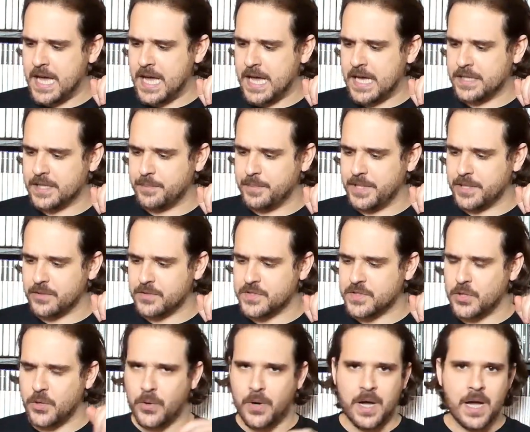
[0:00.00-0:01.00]
in the middle.
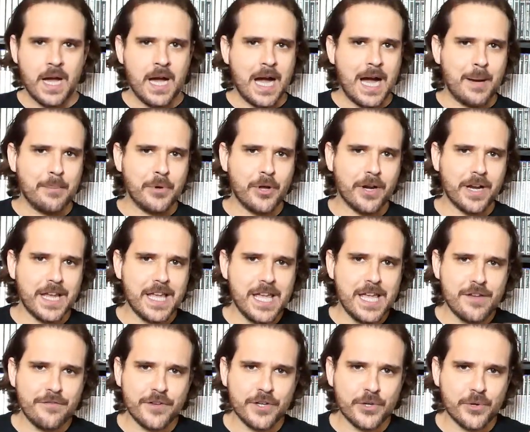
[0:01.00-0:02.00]
So I'm not
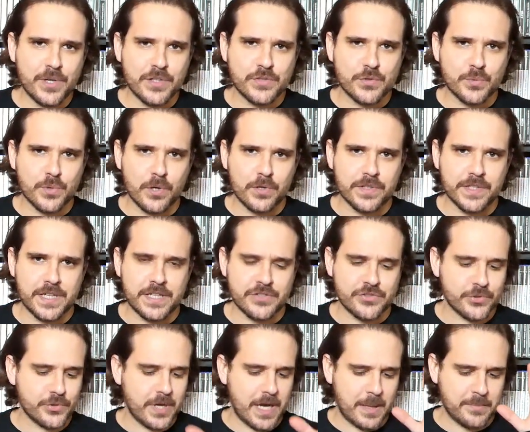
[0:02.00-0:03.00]
even going to roll the
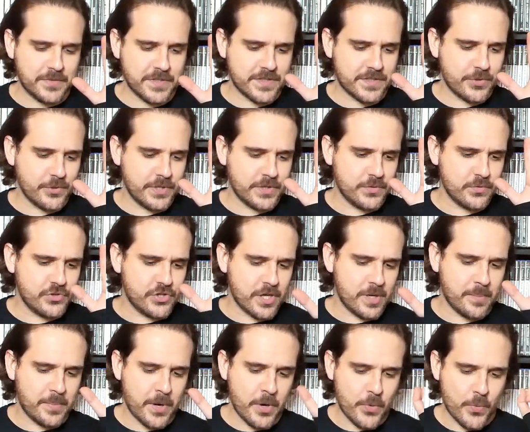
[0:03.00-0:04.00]
intro, I'm just going to
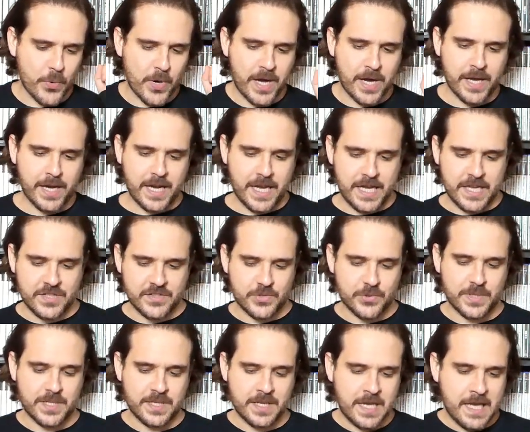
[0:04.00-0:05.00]
jump right
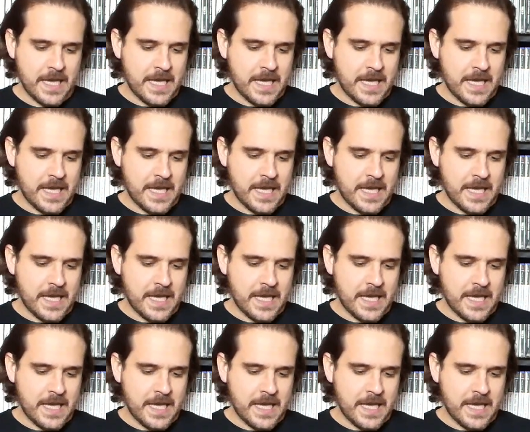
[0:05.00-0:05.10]
into it.